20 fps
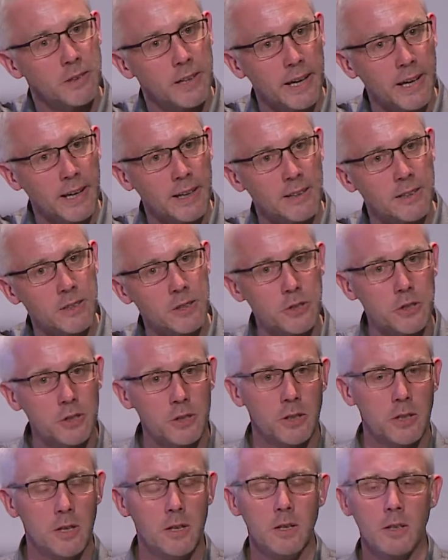English,
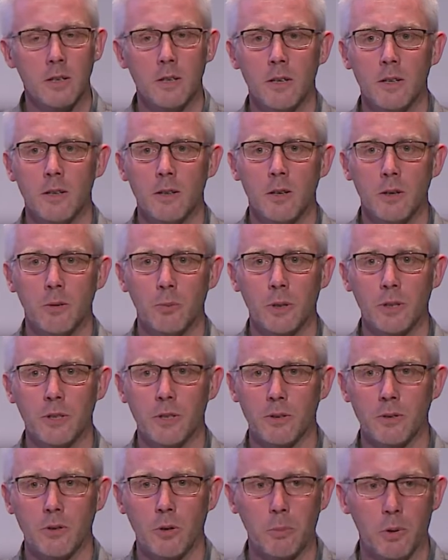which
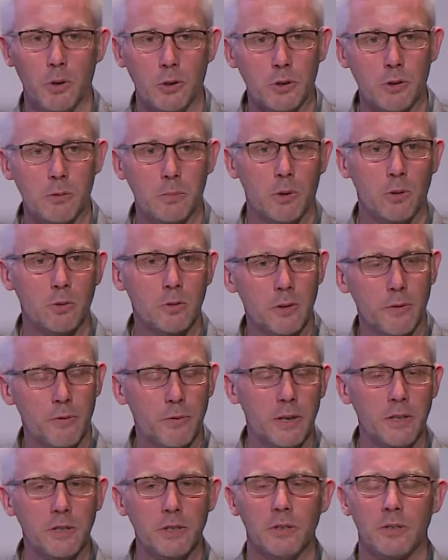is commercial book. The
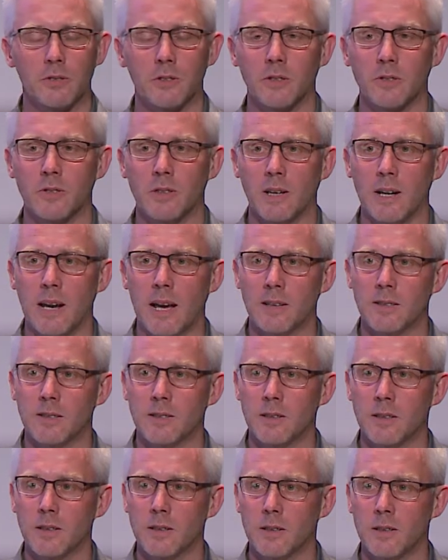French is just a
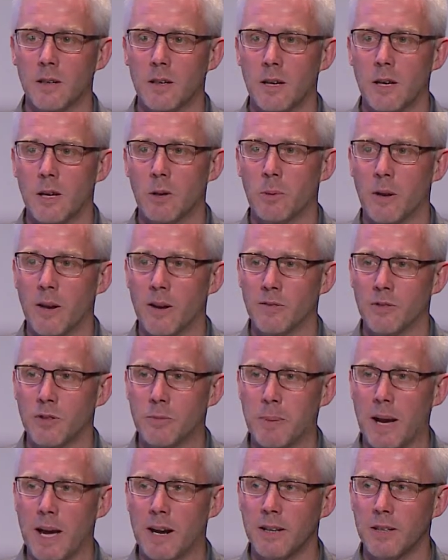classic. We have
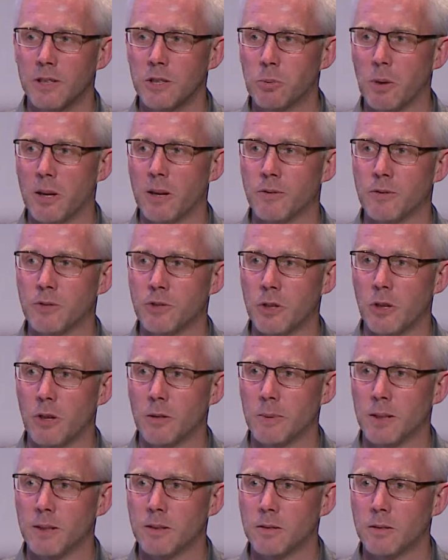Spanish, we have
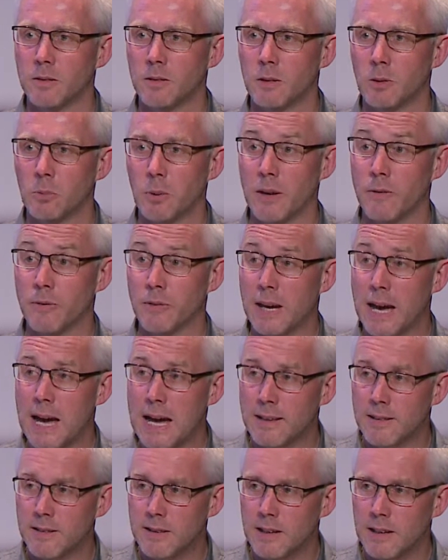German, we have
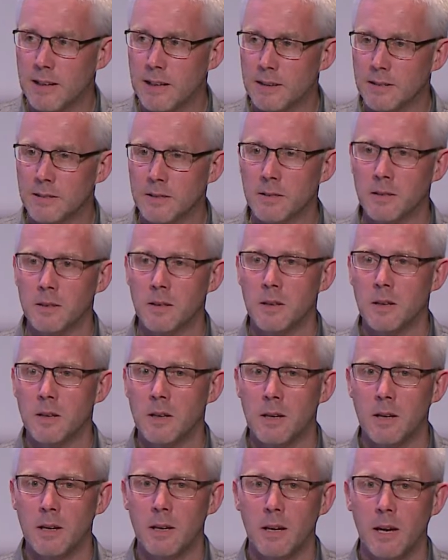Catalan,
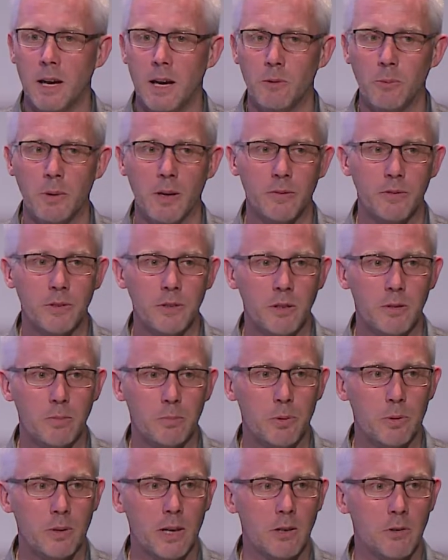and we have just
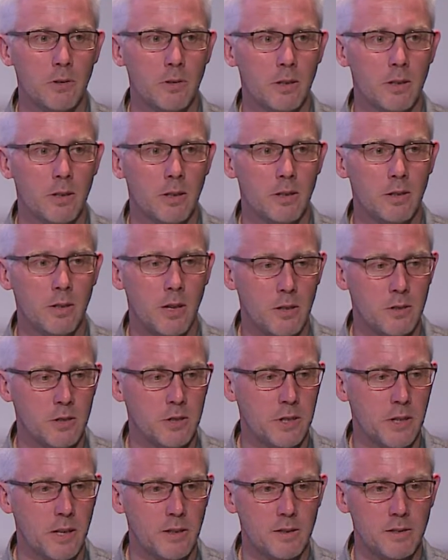put out Dutch
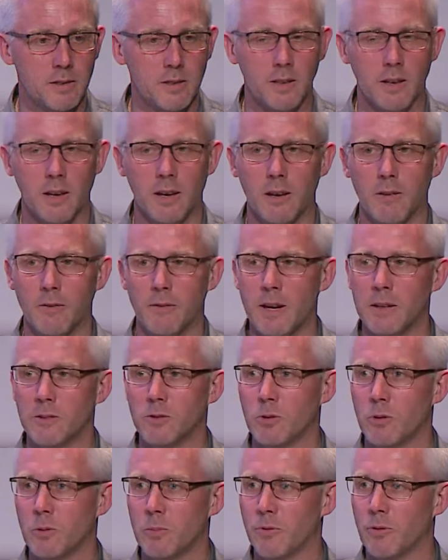yesterday. Thanks,
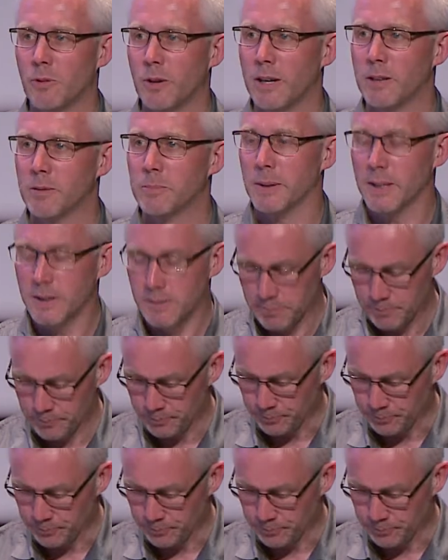Hub, for helping.